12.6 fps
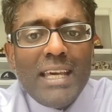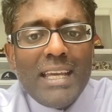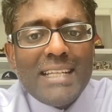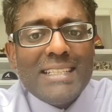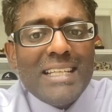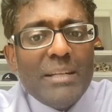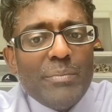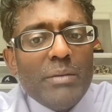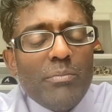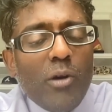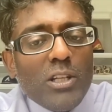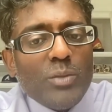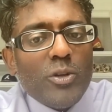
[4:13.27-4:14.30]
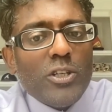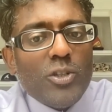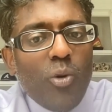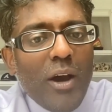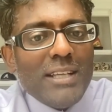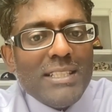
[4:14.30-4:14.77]
He did beat Baltimore
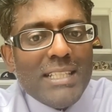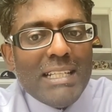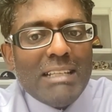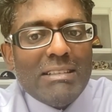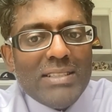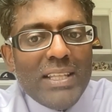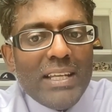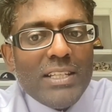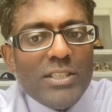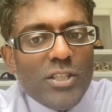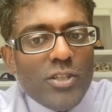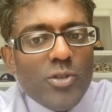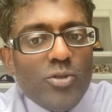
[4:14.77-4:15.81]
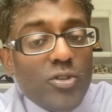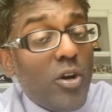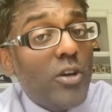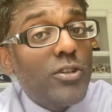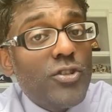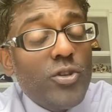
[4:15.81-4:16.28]
twice in his latest two
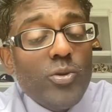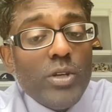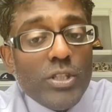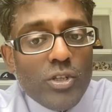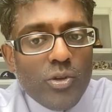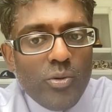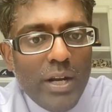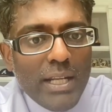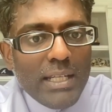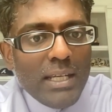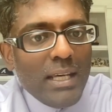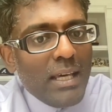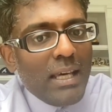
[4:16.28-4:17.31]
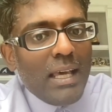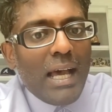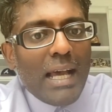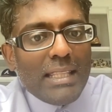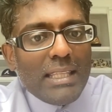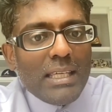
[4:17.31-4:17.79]
starts, to his credit.
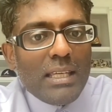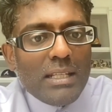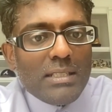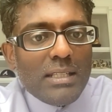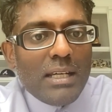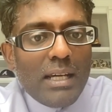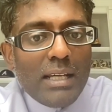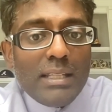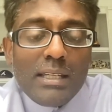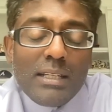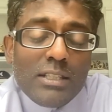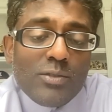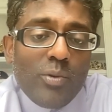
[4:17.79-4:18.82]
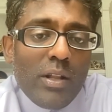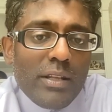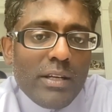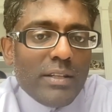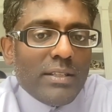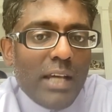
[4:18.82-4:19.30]
I think it. I think he does well
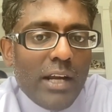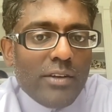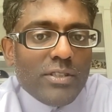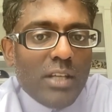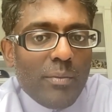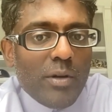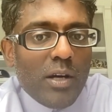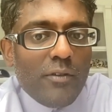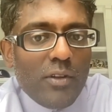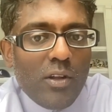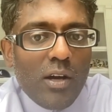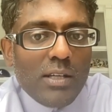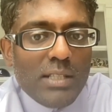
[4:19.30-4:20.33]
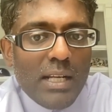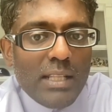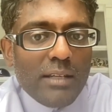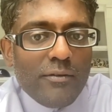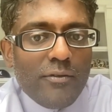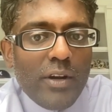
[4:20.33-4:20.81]
here. The Tigers coming off a loss, and I
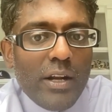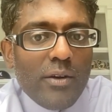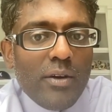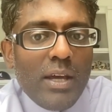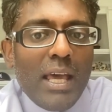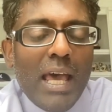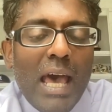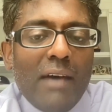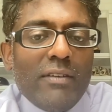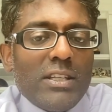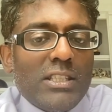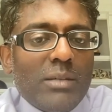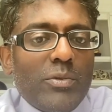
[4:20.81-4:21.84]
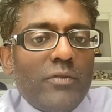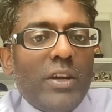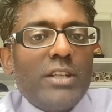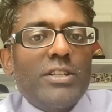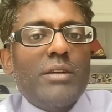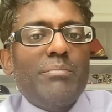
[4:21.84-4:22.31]
think Fredo having some
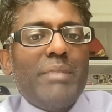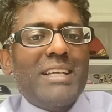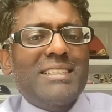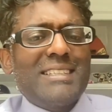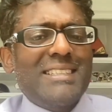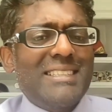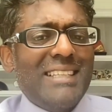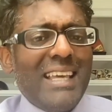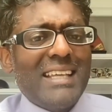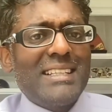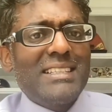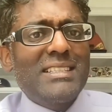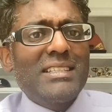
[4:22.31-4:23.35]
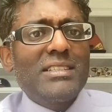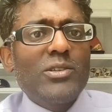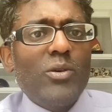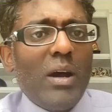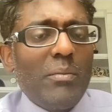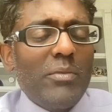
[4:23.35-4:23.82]
revenge here makes sense.
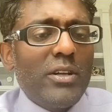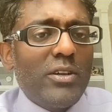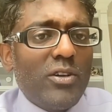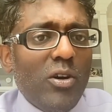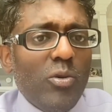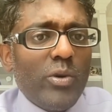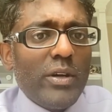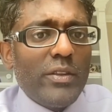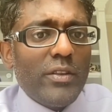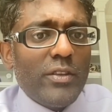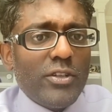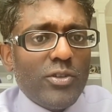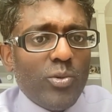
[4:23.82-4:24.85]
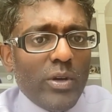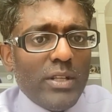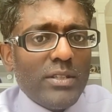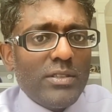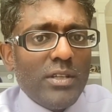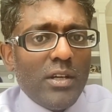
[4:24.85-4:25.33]
So I'm going to go with the
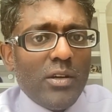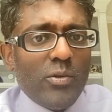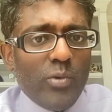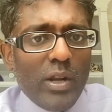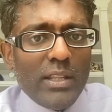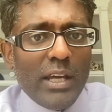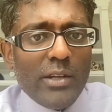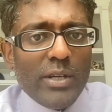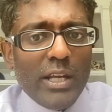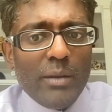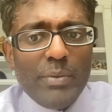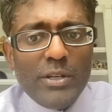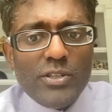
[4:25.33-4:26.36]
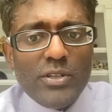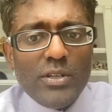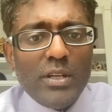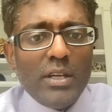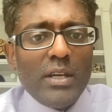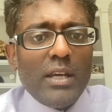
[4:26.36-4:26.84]
Twins run line. You get a
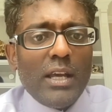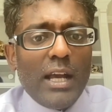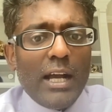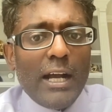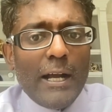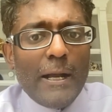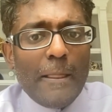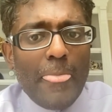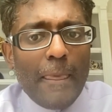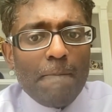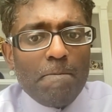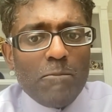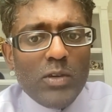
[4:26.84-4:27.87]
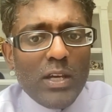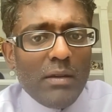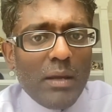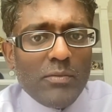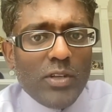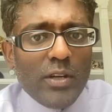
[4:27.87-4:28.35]
pitcher. You
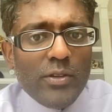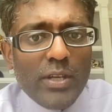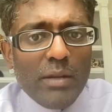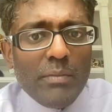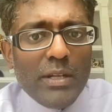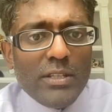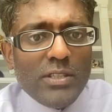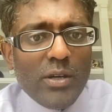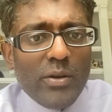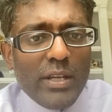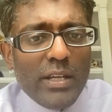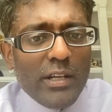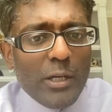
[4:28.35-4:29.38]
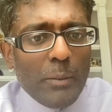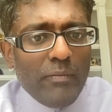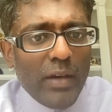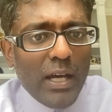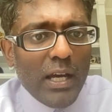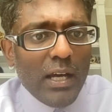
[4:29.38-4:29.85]
get Minnesota here
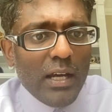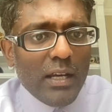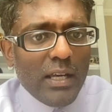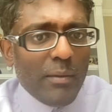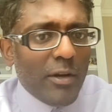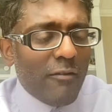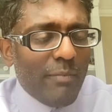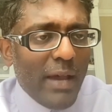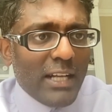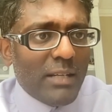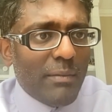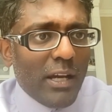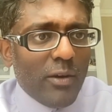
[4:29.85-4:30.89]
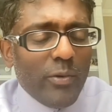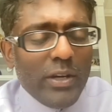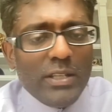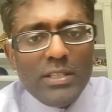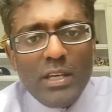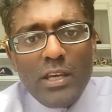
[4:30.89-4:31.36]
coming off back-to-back
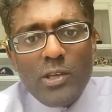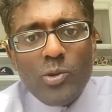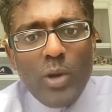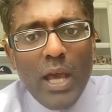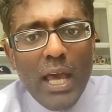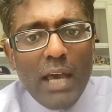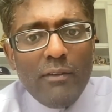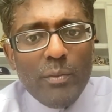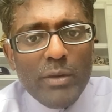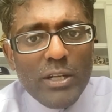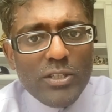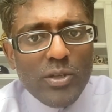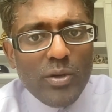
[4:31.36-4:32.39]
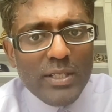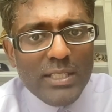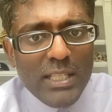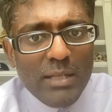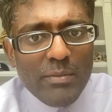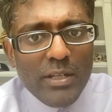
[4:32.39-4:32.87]
wins. You have a Minnesota
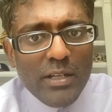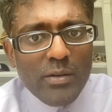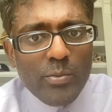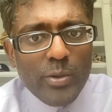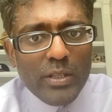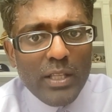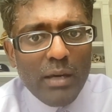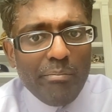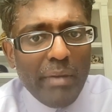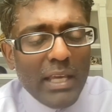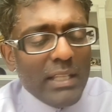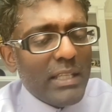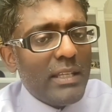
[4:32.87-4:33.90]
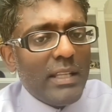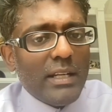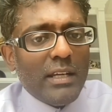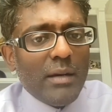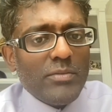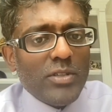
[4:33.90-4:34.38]
team here with Bailey
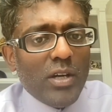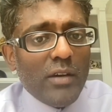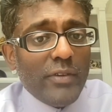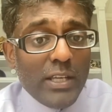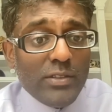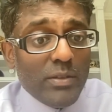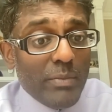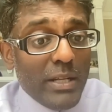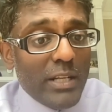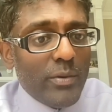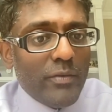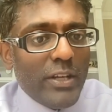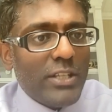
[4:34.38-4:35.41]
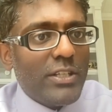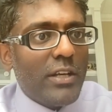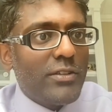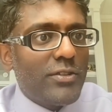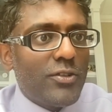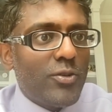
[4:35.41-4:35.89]
that comes off. He has immediate revenge
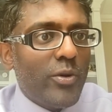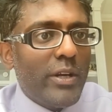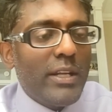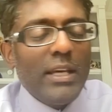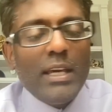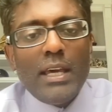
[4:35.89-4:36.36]
against Detroit.